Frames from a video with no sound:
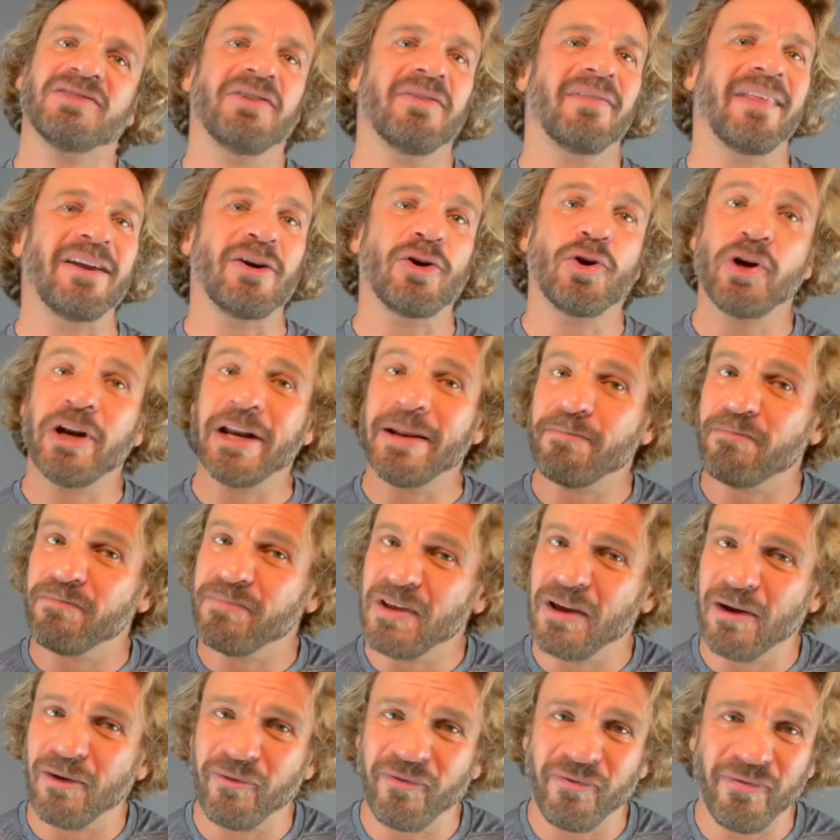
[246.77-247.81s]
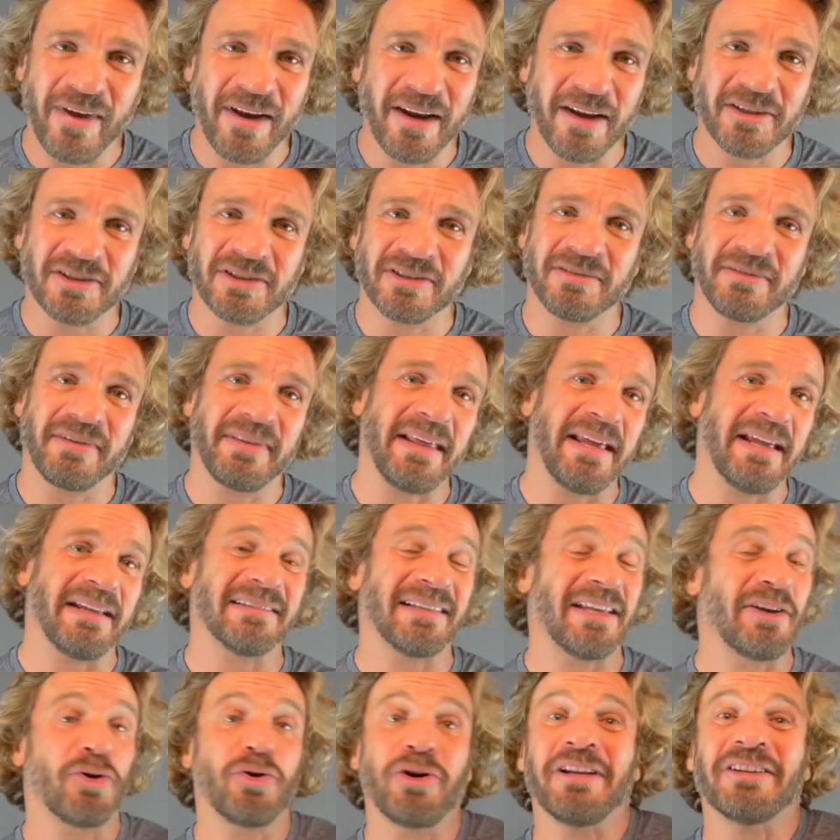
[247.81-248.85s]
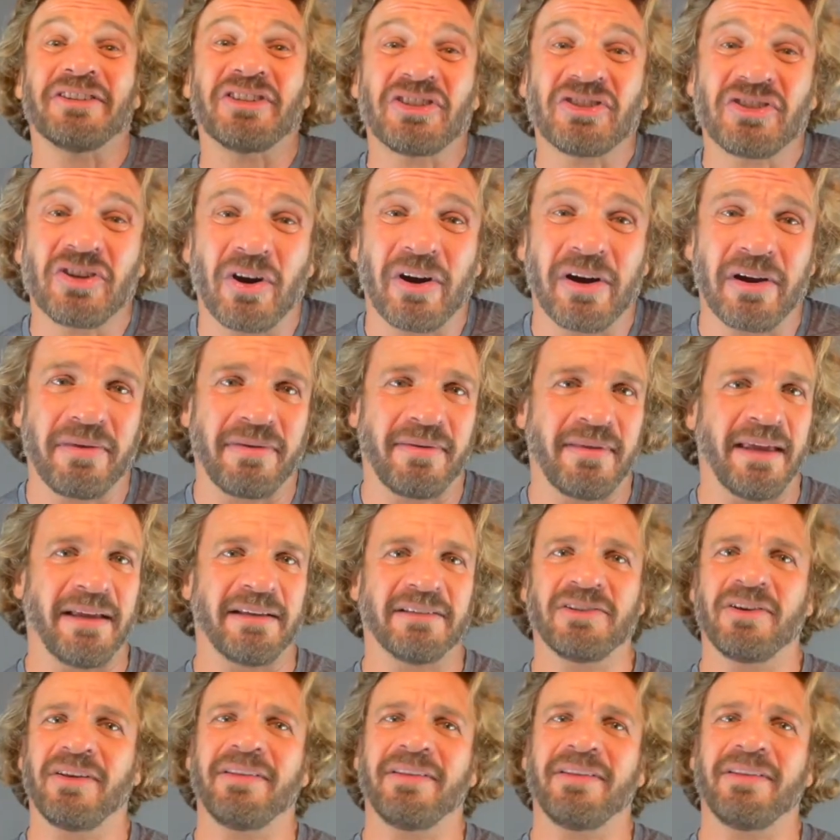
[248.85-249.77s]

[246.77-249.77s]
You know, they couldn't, you know, finish things. They couldn't start things.